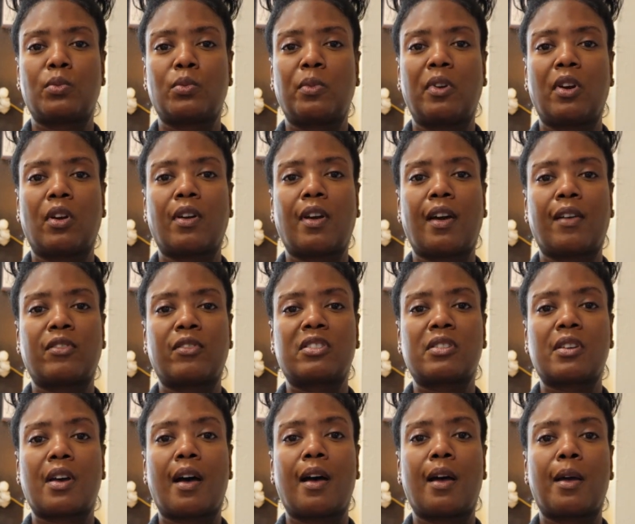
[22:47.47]
We don't have a
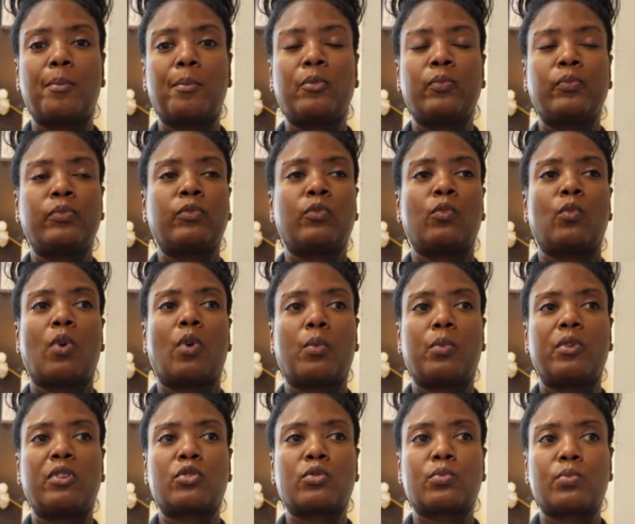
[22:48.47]
time where
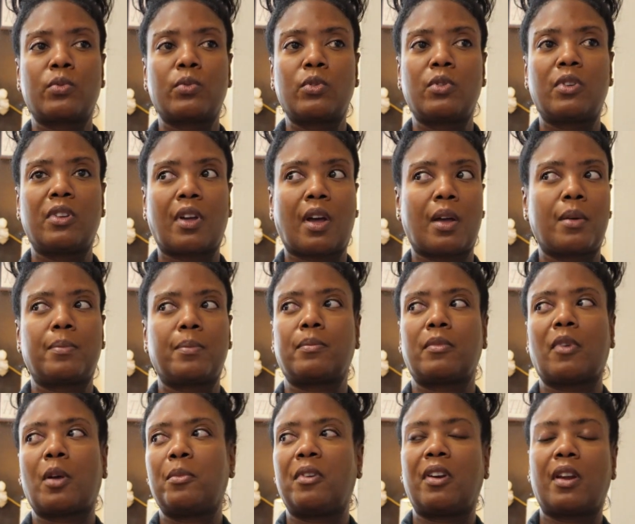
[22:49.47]
we truly,
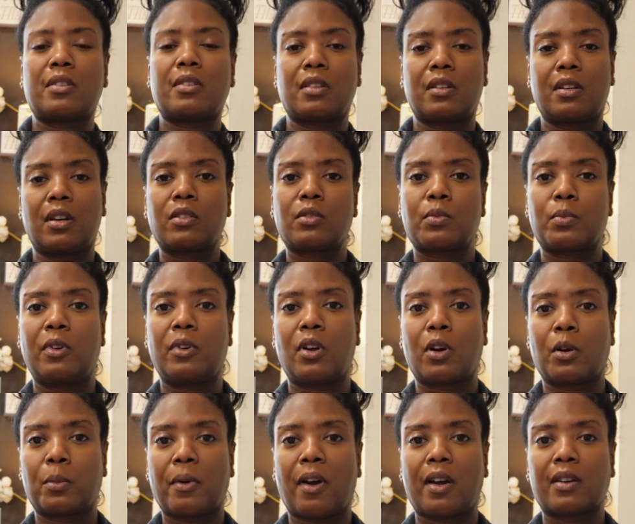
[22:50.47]
I mean, as adults, we know
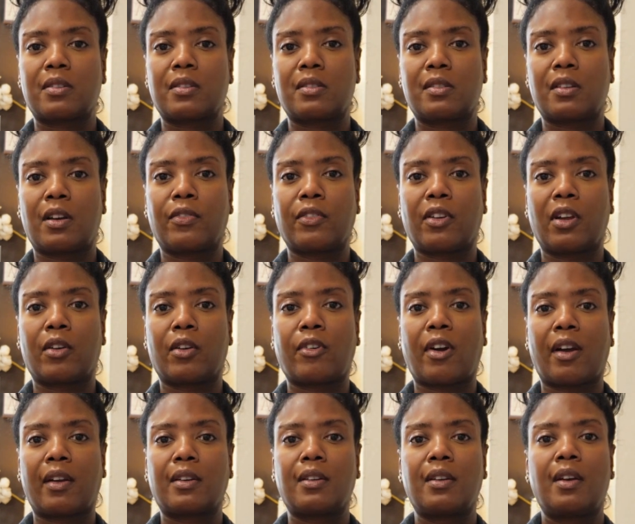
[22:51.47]
to practice self care,
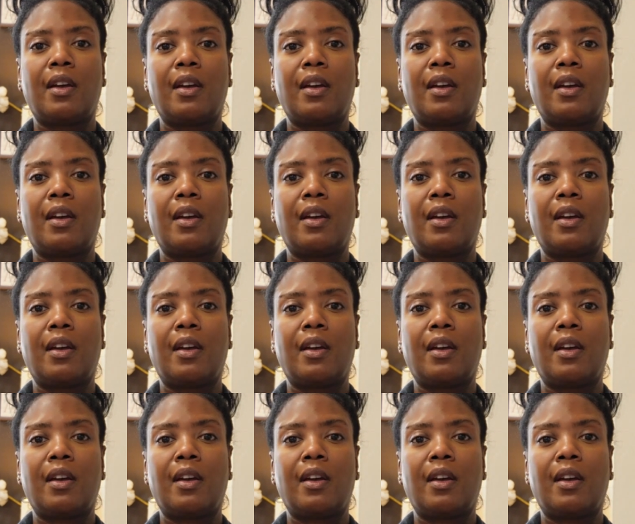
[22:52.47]
right?